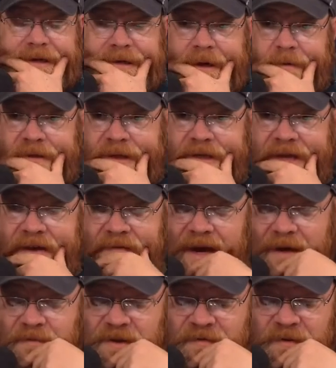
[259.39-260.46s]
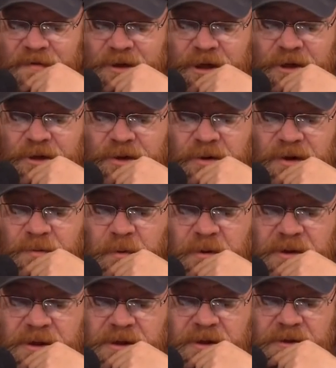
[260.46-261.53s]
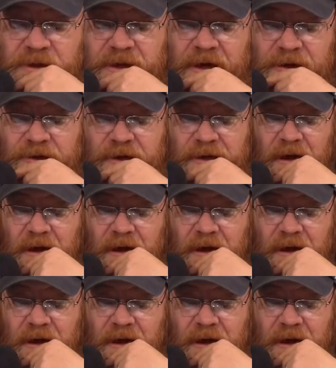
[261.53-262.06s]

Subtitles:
talking with Dave Adams of the Virginia Shooting Sports Association,